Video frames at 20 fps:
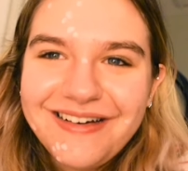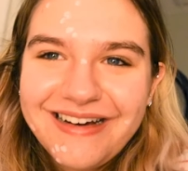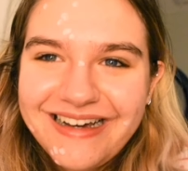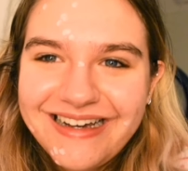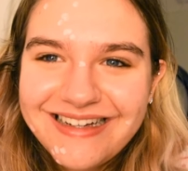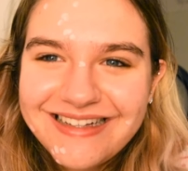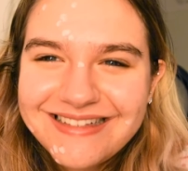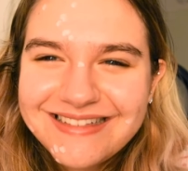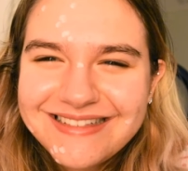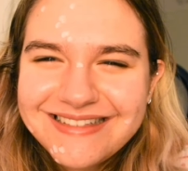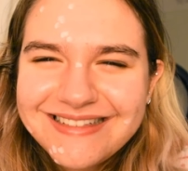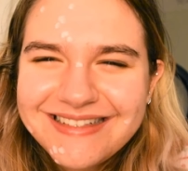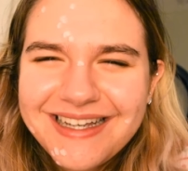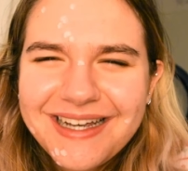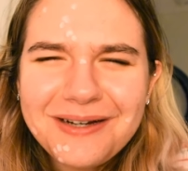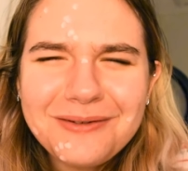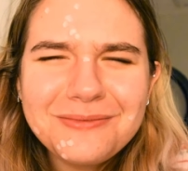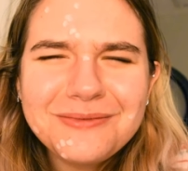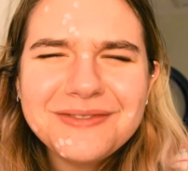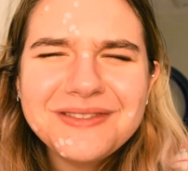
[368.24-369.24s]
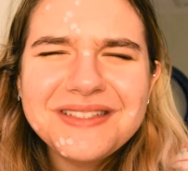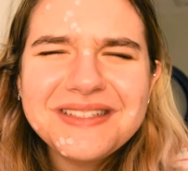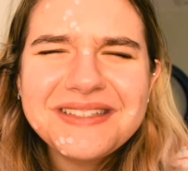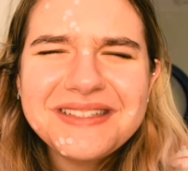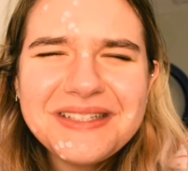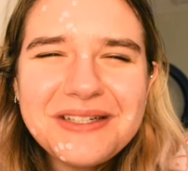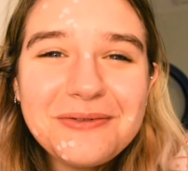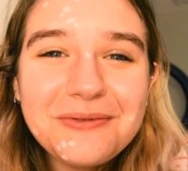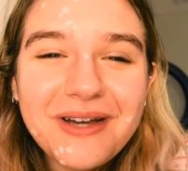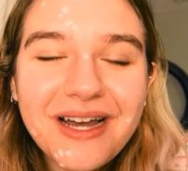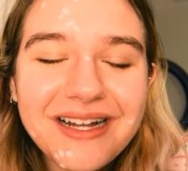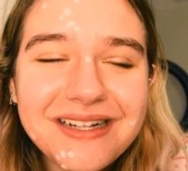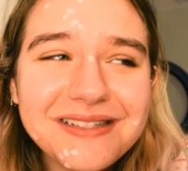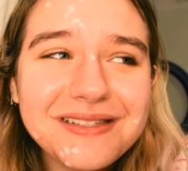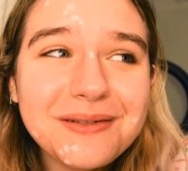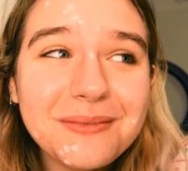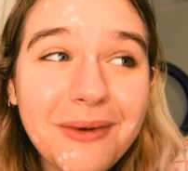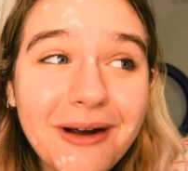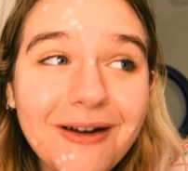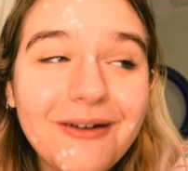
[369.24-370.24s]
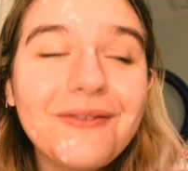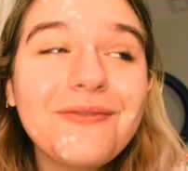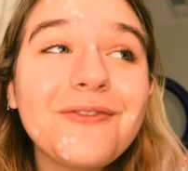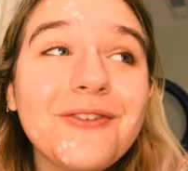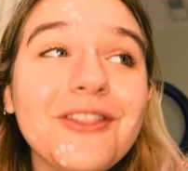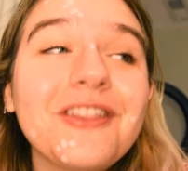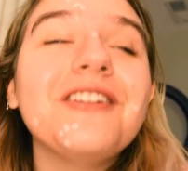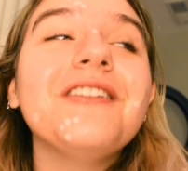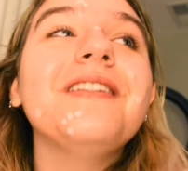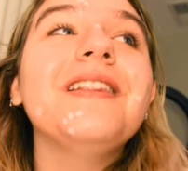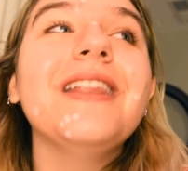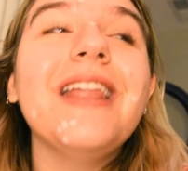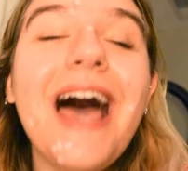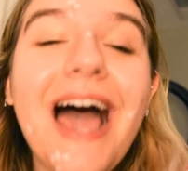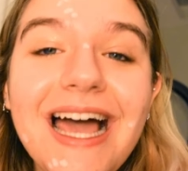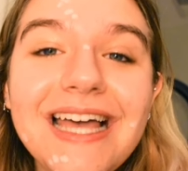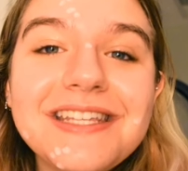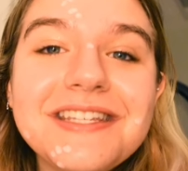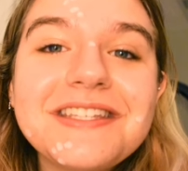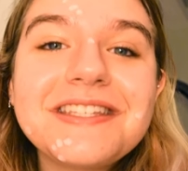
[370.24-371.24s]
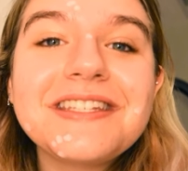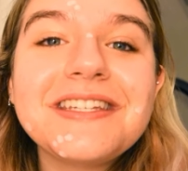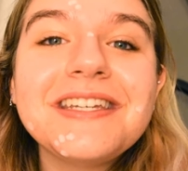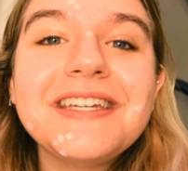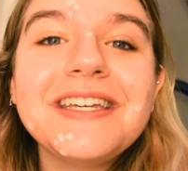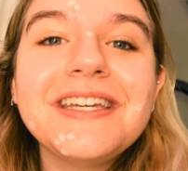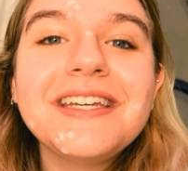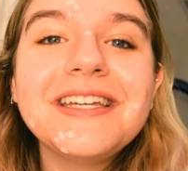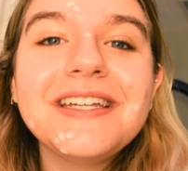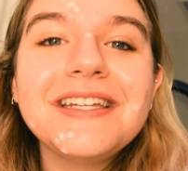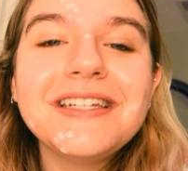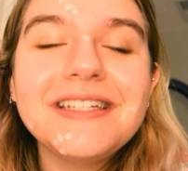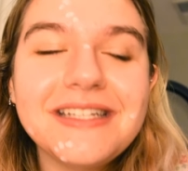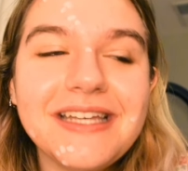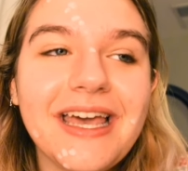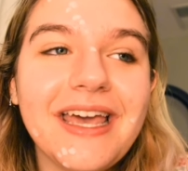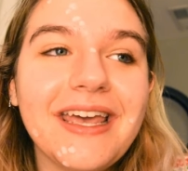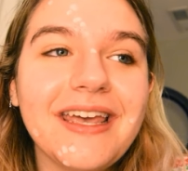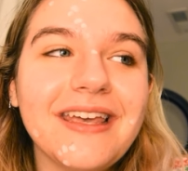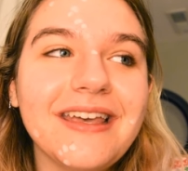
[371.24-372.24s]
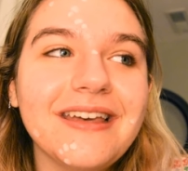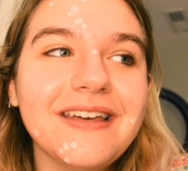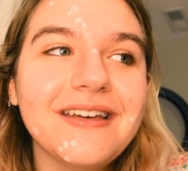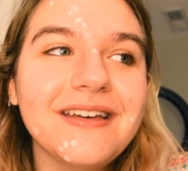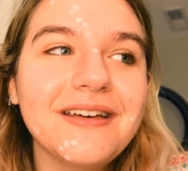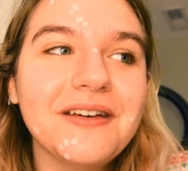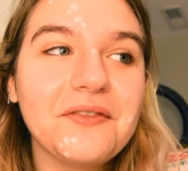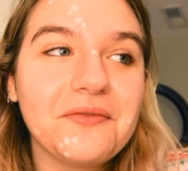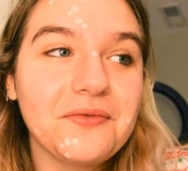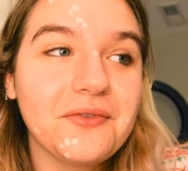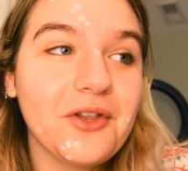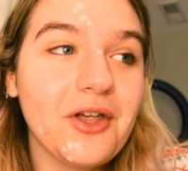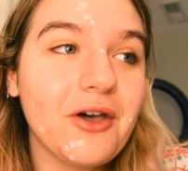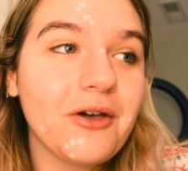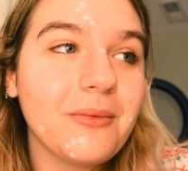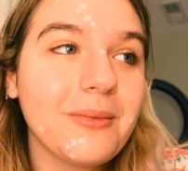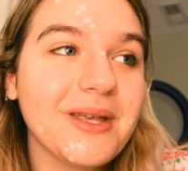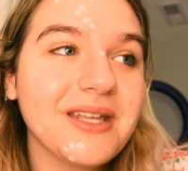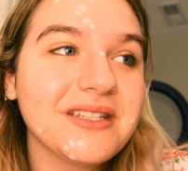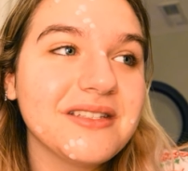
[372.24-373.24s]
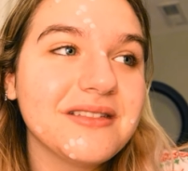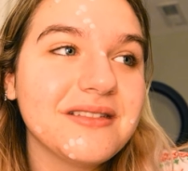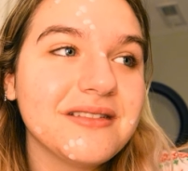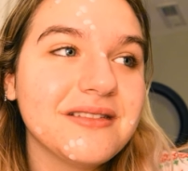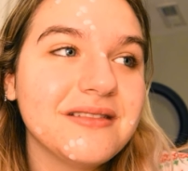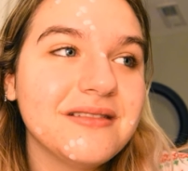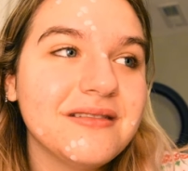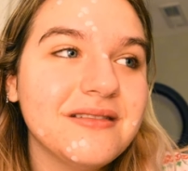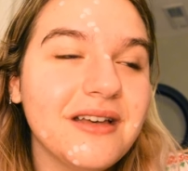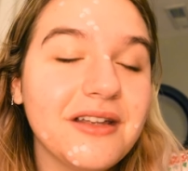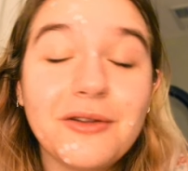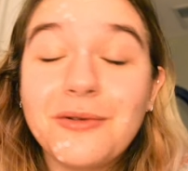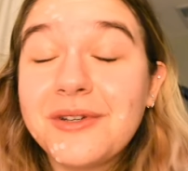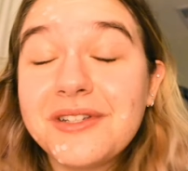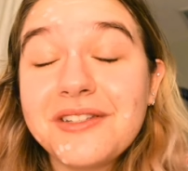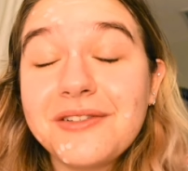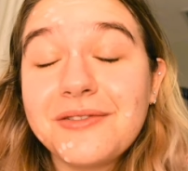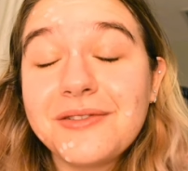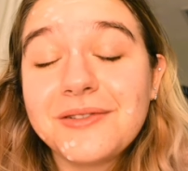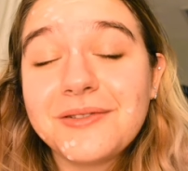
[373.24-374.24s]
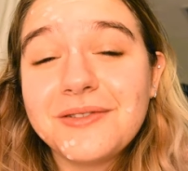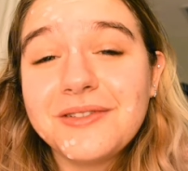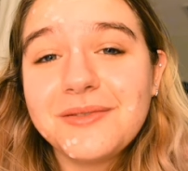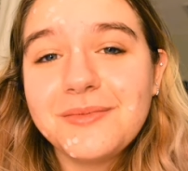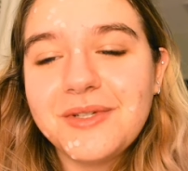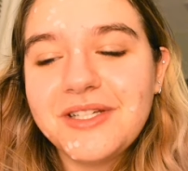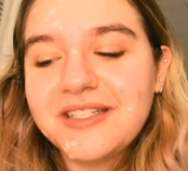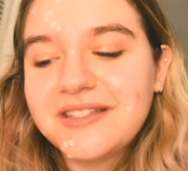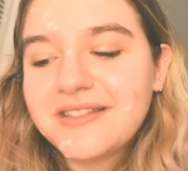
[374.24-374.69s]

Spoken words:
Guys, I will see you guys tomorrow for the last day of Vlogmas, otherwise known as Christmas.